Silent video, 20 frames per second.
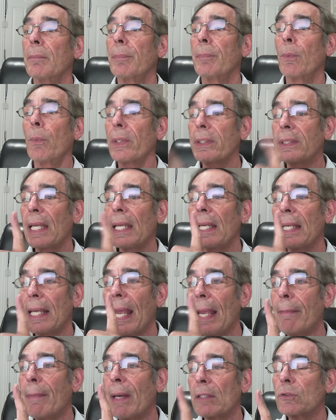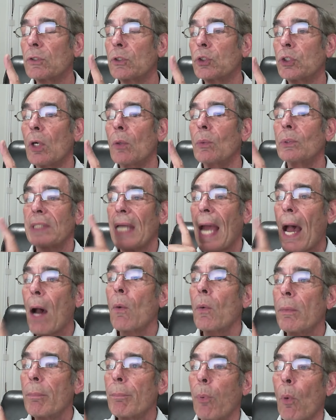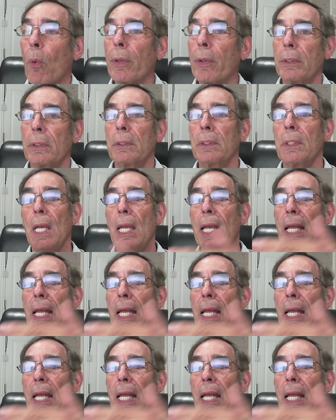But what they came out to show is how important